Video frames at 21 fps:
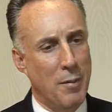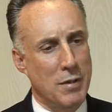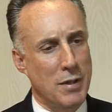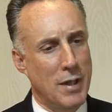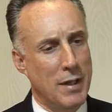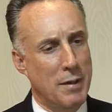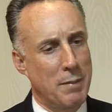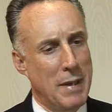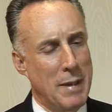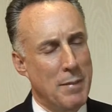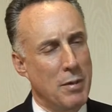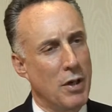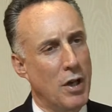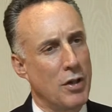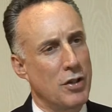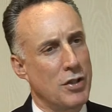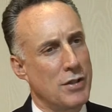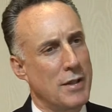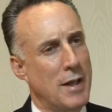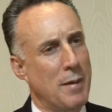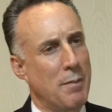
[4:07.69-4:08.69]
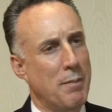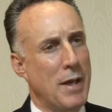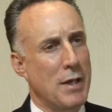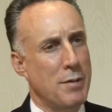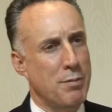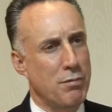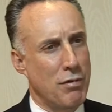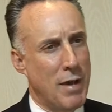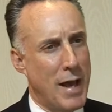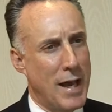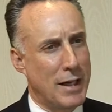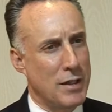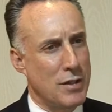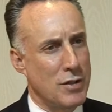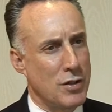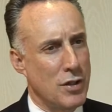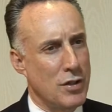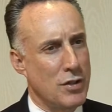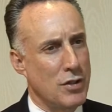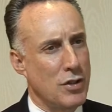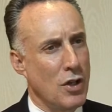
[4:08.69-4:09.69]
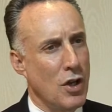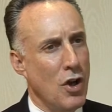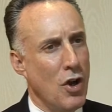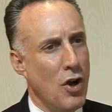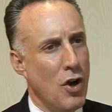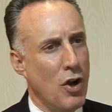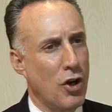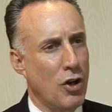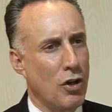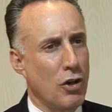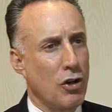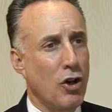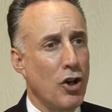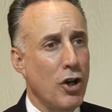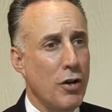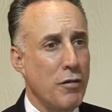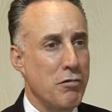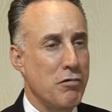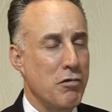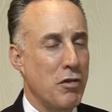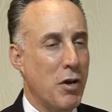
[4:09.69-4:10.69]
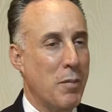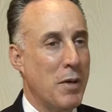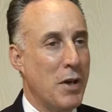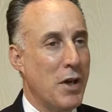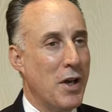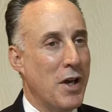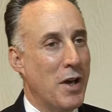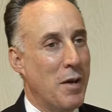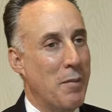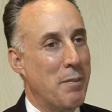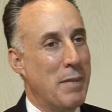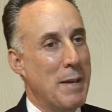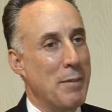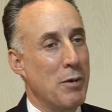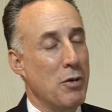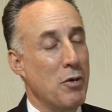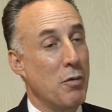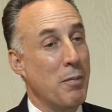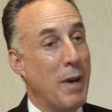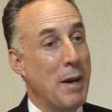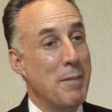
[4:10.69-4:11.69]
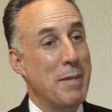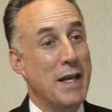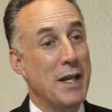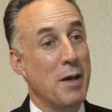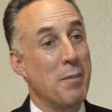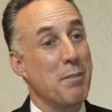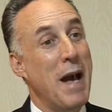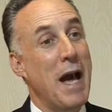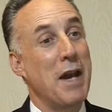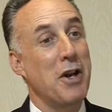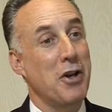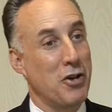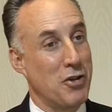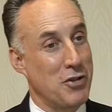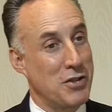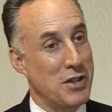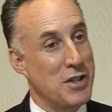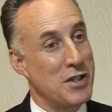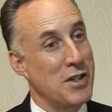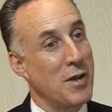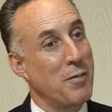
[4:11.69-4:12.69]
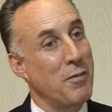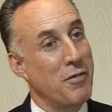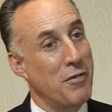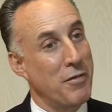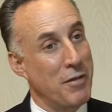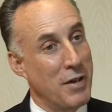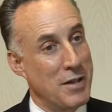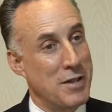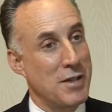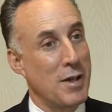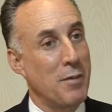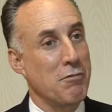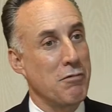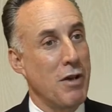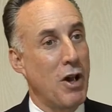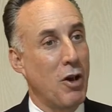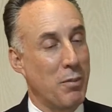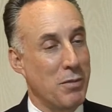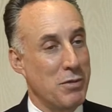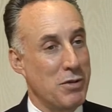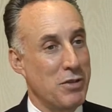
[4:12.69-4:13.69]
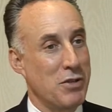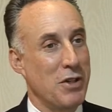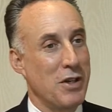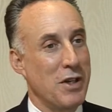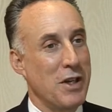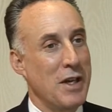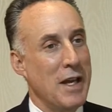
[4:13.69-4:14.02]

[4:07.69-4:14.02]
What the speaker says: like people to understand best practices or learn from people who might be competitors in some realms.